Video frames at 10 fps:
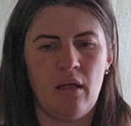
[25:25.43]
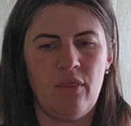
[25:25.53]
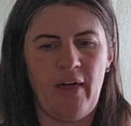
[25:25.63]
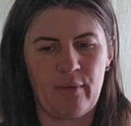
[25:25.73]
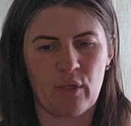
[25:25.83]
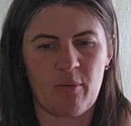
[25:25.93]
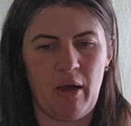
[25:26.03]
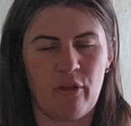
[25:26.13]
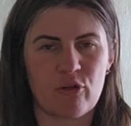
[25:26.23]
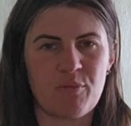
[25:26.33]
That really
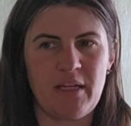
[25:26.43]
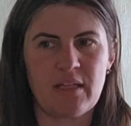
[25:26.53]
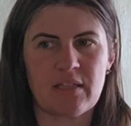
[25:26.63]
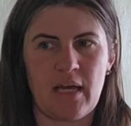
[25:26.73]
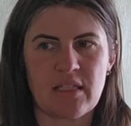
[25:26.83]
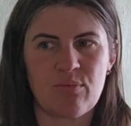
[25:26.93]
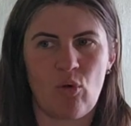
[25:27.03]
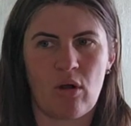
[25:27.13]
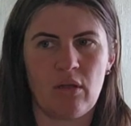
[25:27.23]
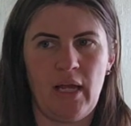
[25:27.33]
bothers me because that's
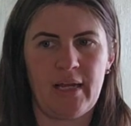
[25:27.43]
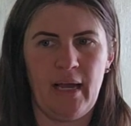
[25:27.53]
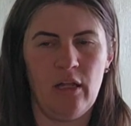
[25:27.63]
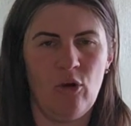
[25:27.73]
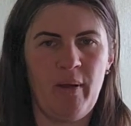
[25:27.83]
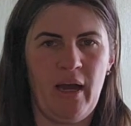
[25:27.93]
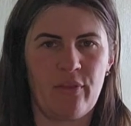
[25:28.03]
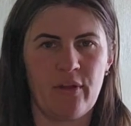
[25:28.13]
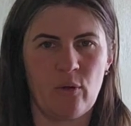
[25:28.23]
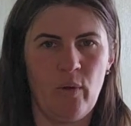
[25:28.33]
more like allopathic,